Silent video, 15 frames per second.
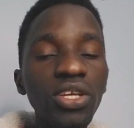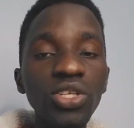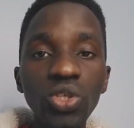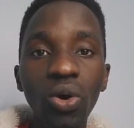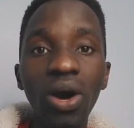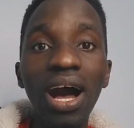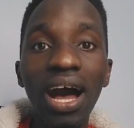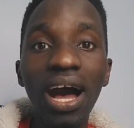
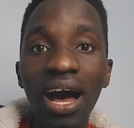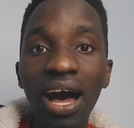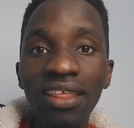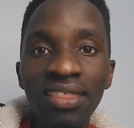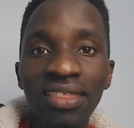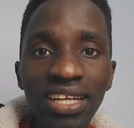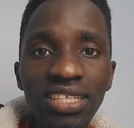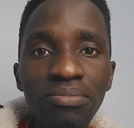So
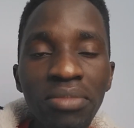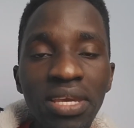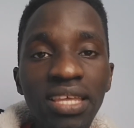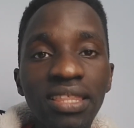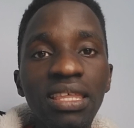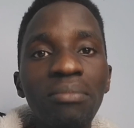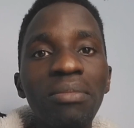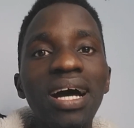that
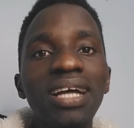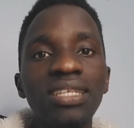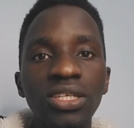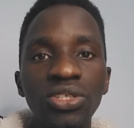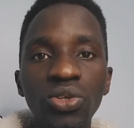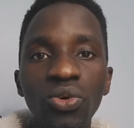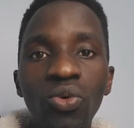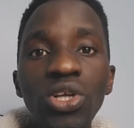being the matter,
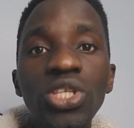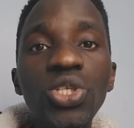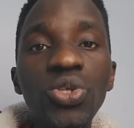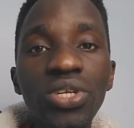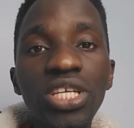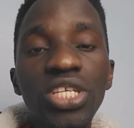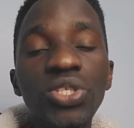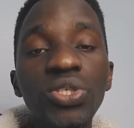so what
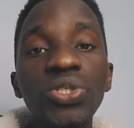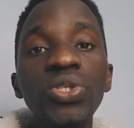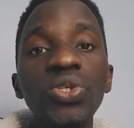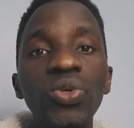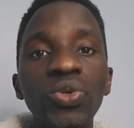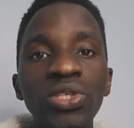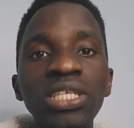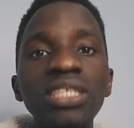you need to
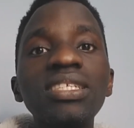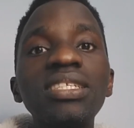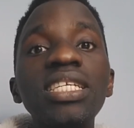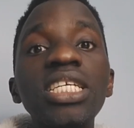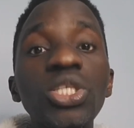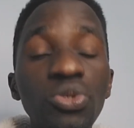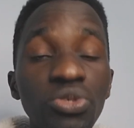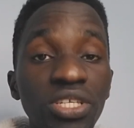do, you just
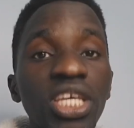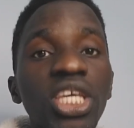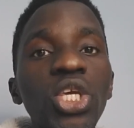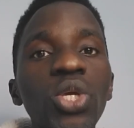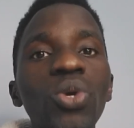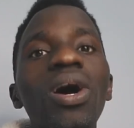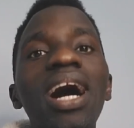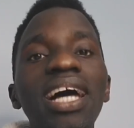need to
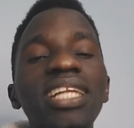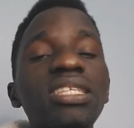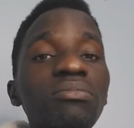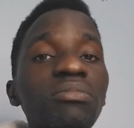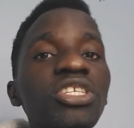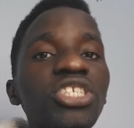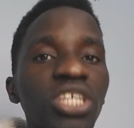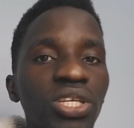secure
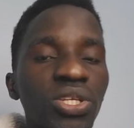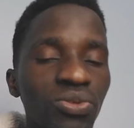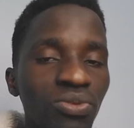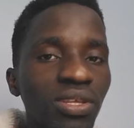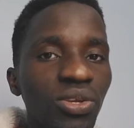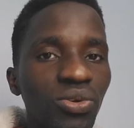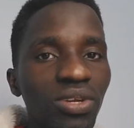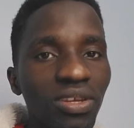admission to
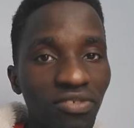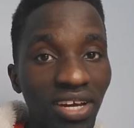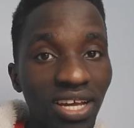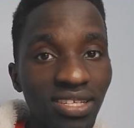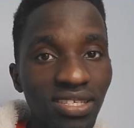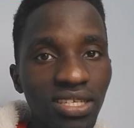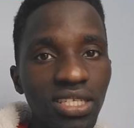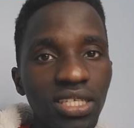the
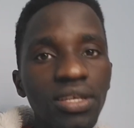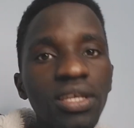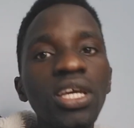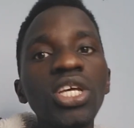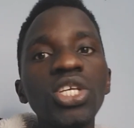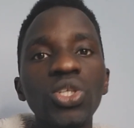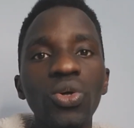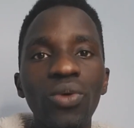university.
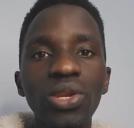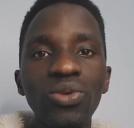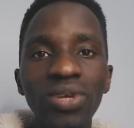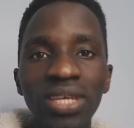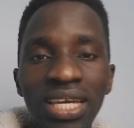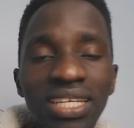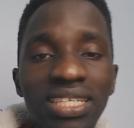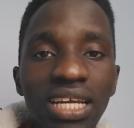So when
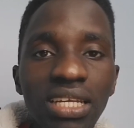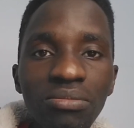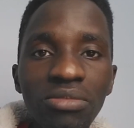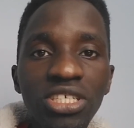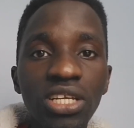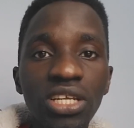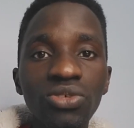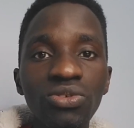you get
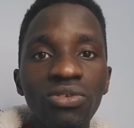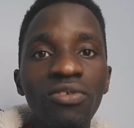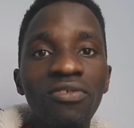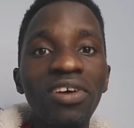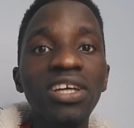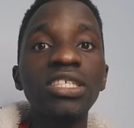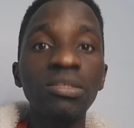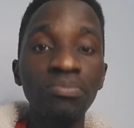admission to the
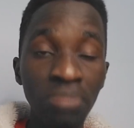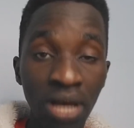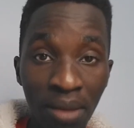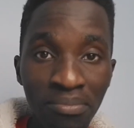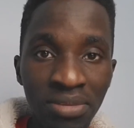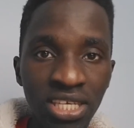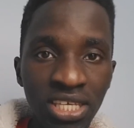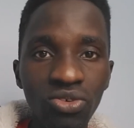university,
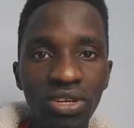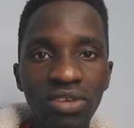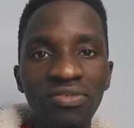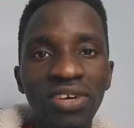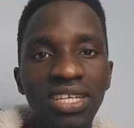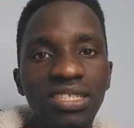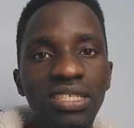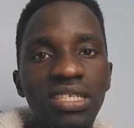public
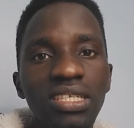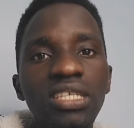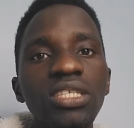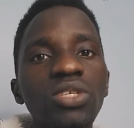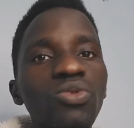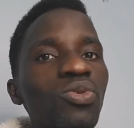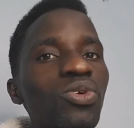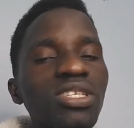
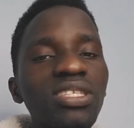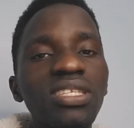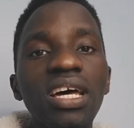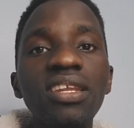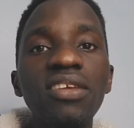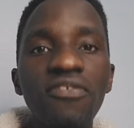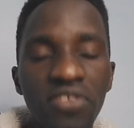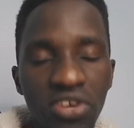universities will
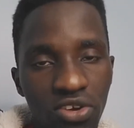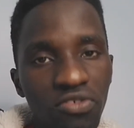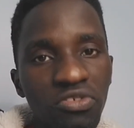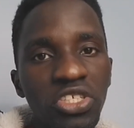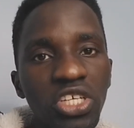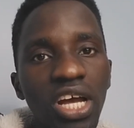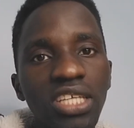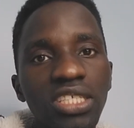study free
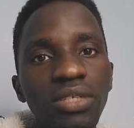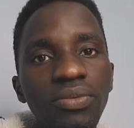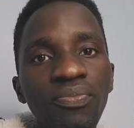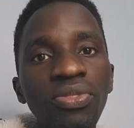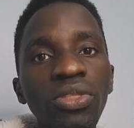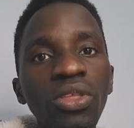of charge.